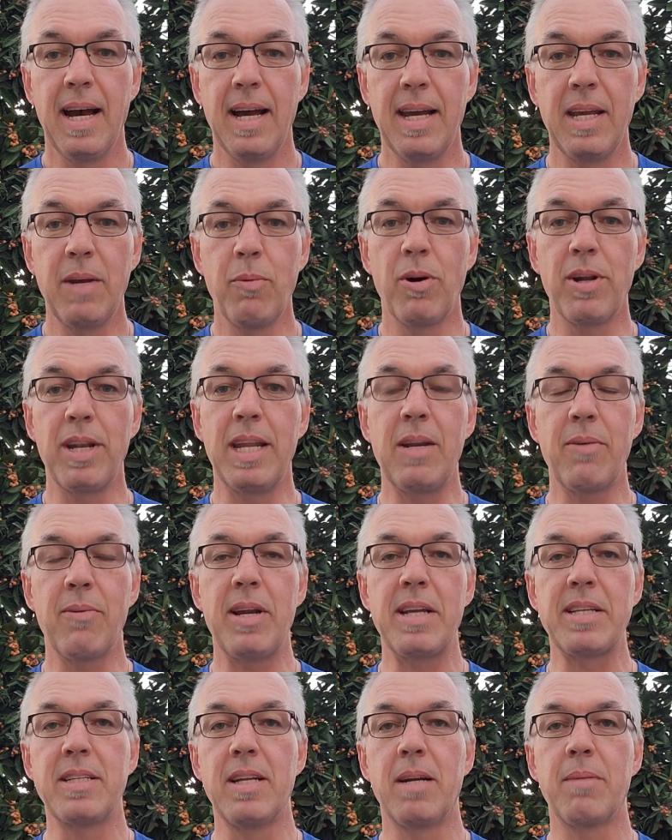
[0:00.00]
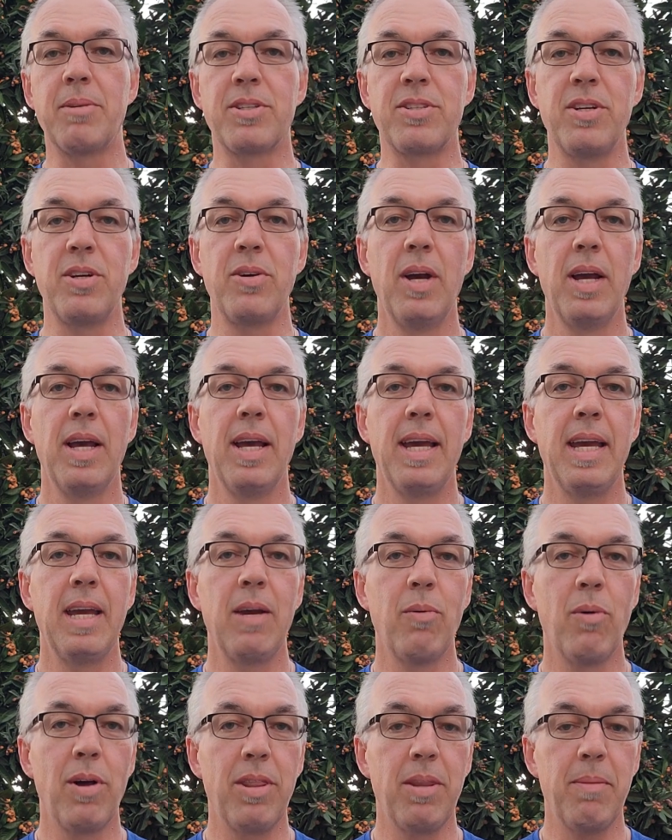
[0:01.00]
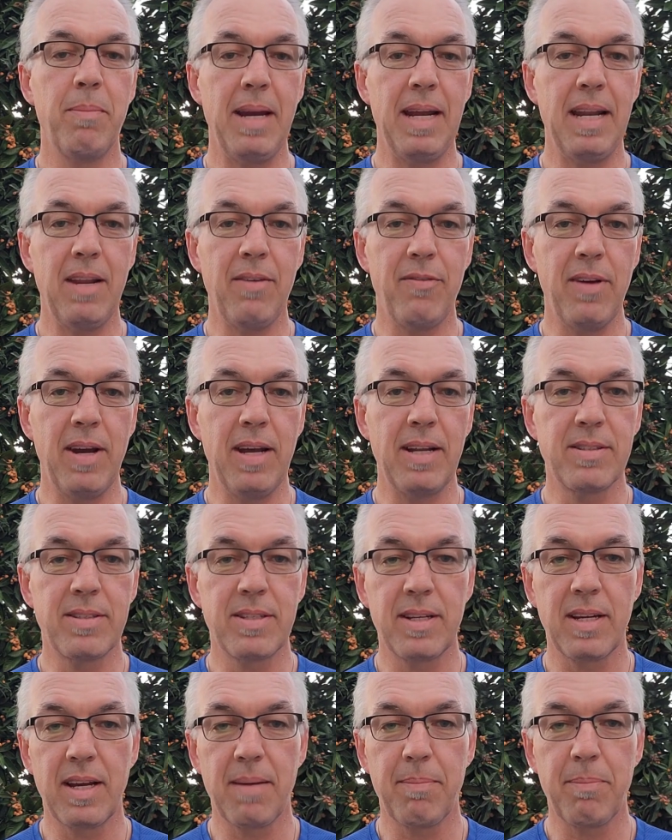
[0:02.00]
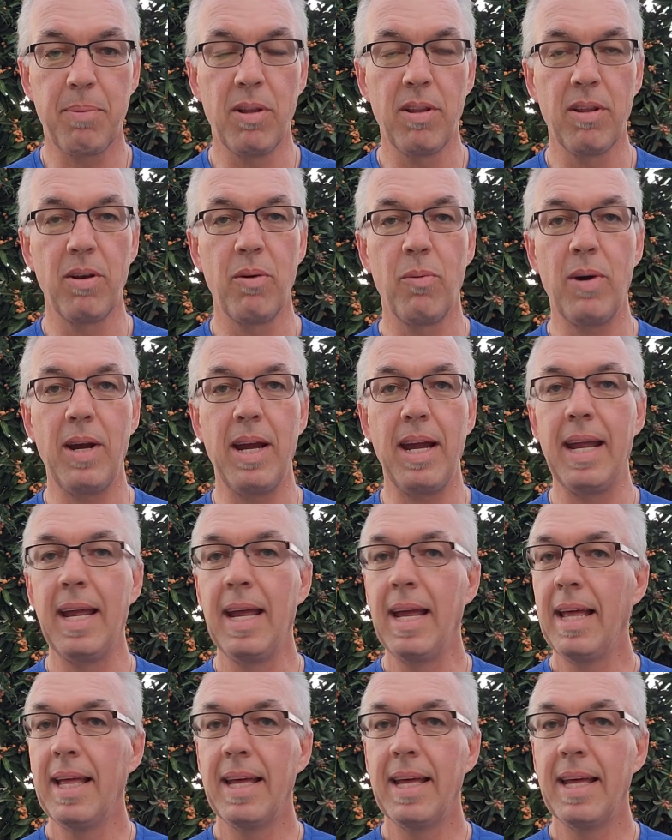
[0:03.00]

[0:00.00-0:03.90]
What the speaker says: He won heat race number 2. He won the main event, pulling away.